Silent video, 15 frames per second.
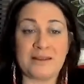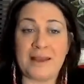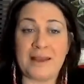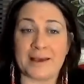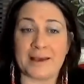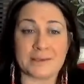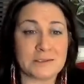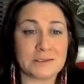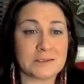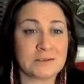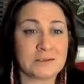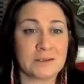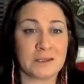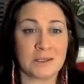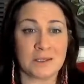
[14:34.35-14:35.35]
Yes.
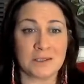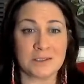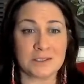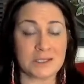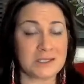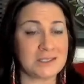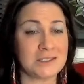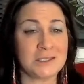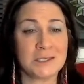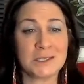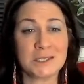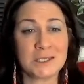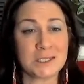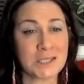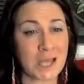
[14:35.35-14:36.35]
Just
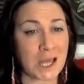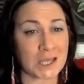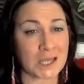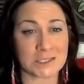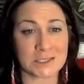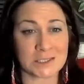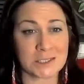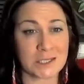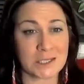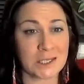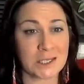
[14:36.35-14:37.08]
yes.